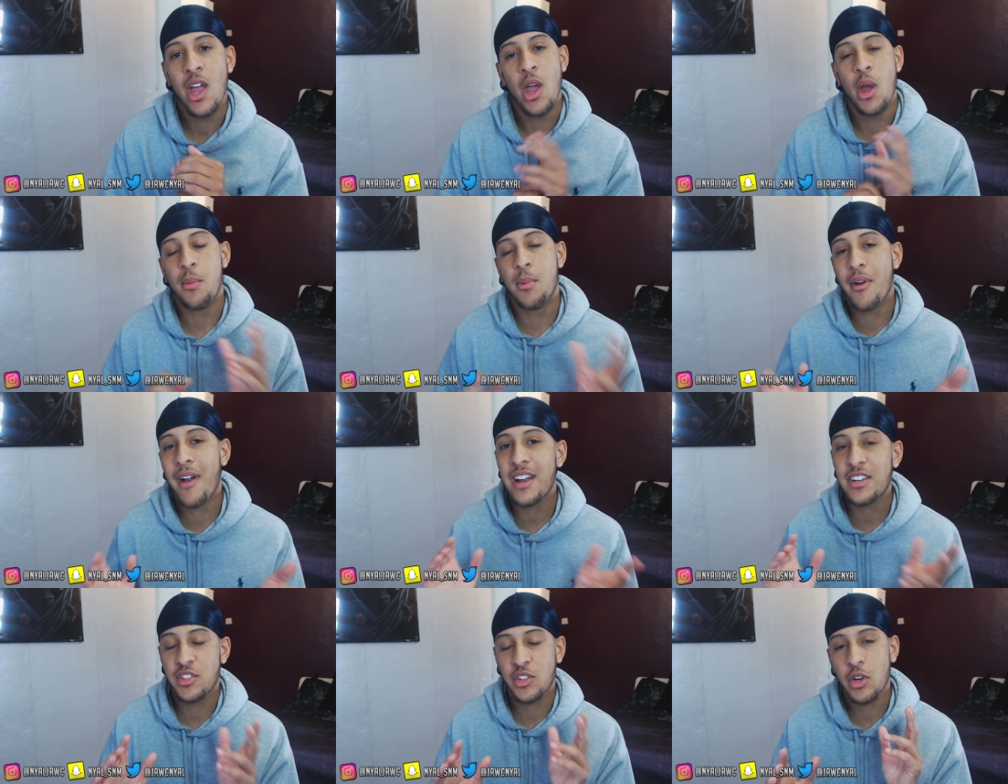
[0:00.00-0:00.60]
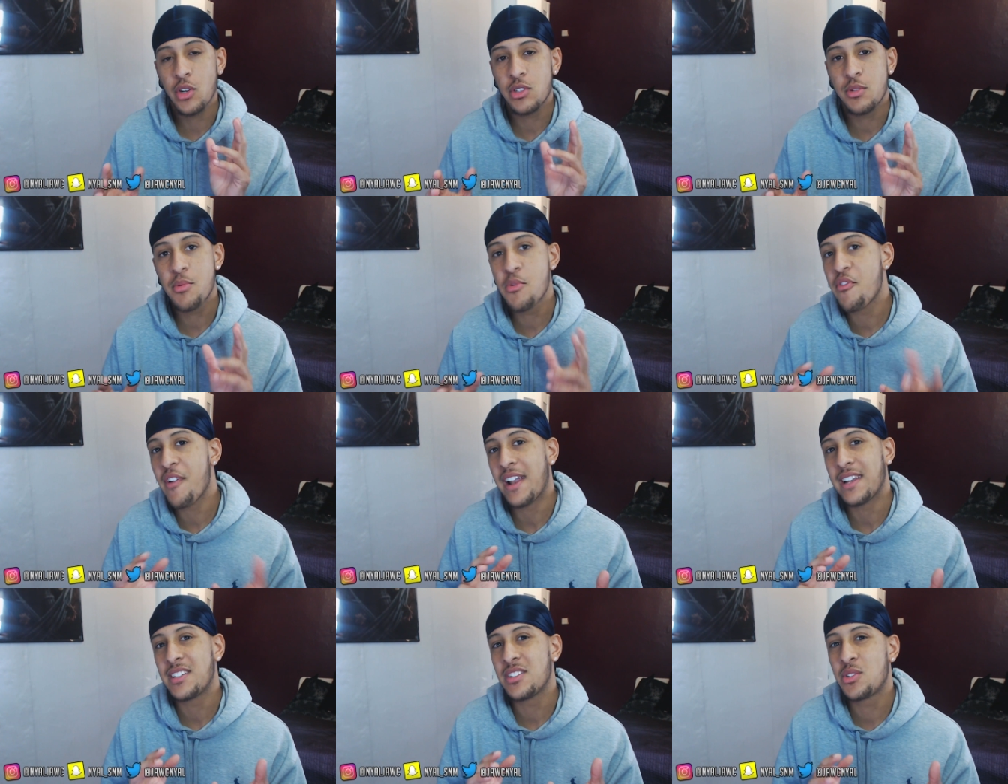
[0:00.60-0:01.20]
We're actually going to be
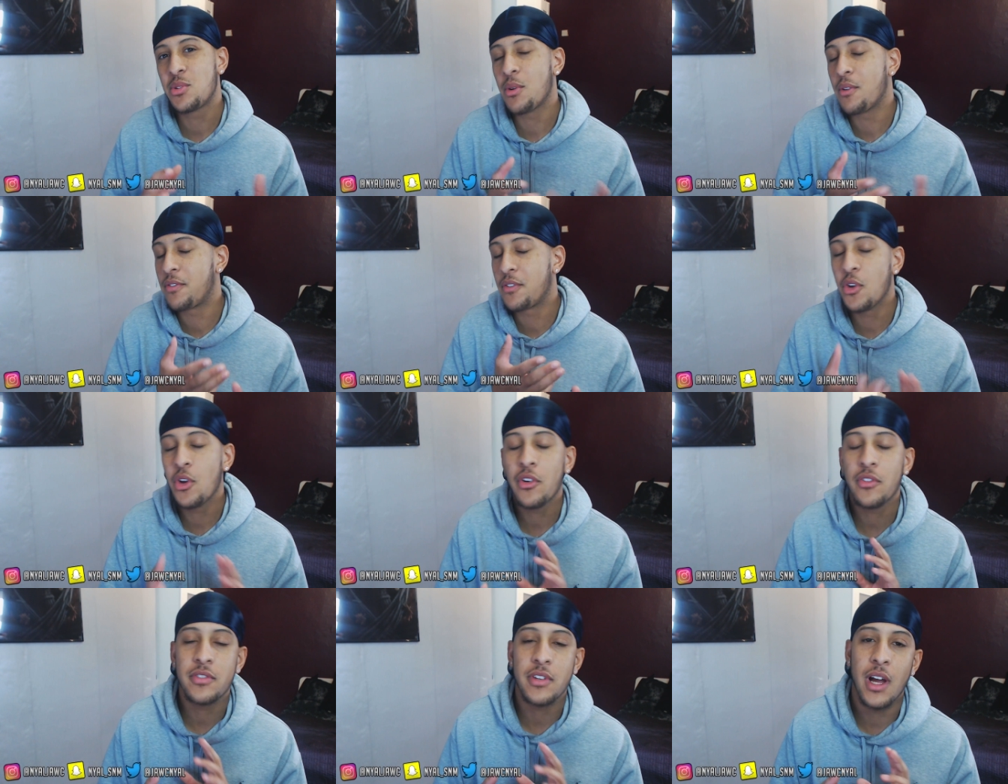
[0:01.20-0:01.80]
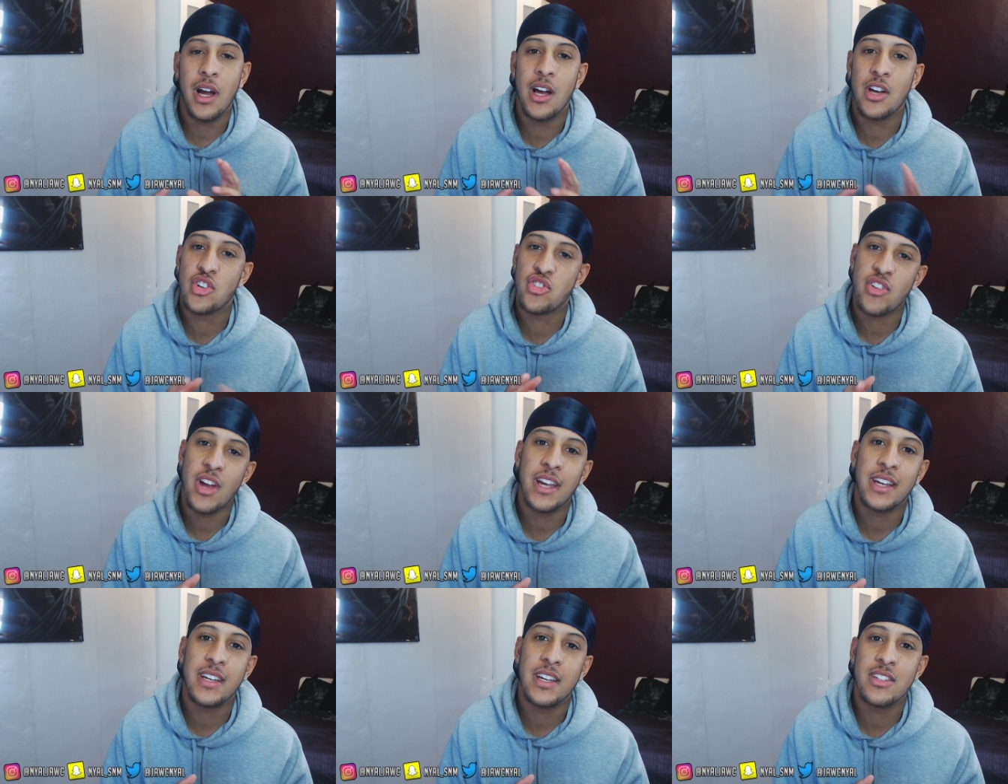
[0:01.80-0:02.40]
reacting to a few of uh,
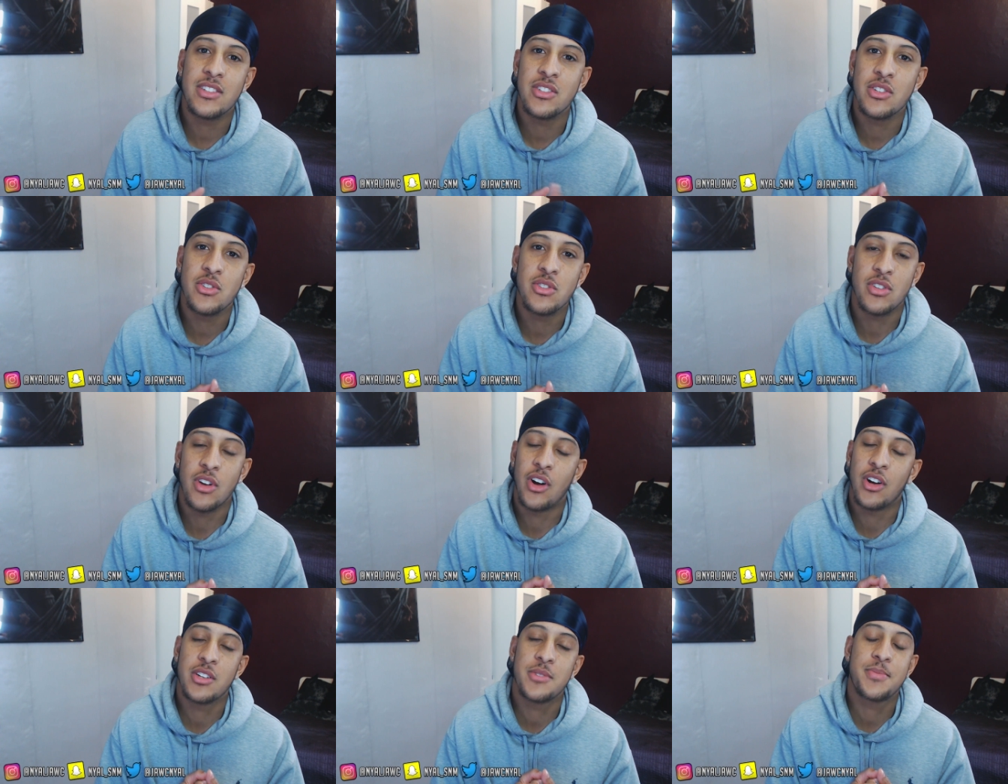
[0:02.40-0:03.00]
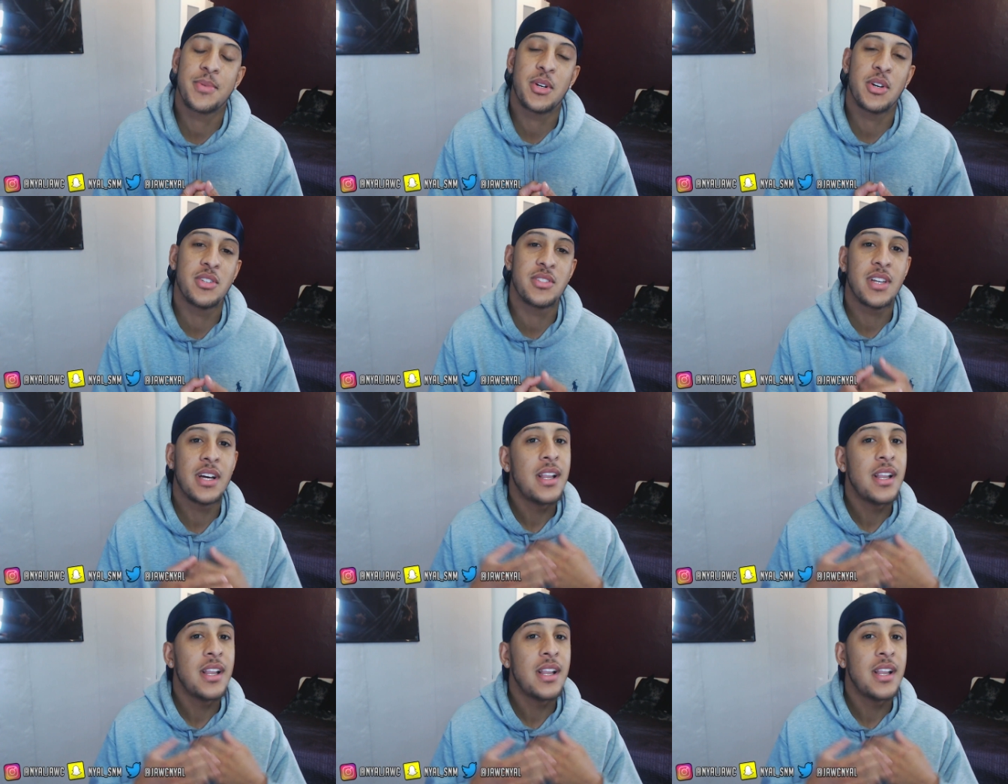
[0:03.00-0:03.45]
Stray Kids' new songs because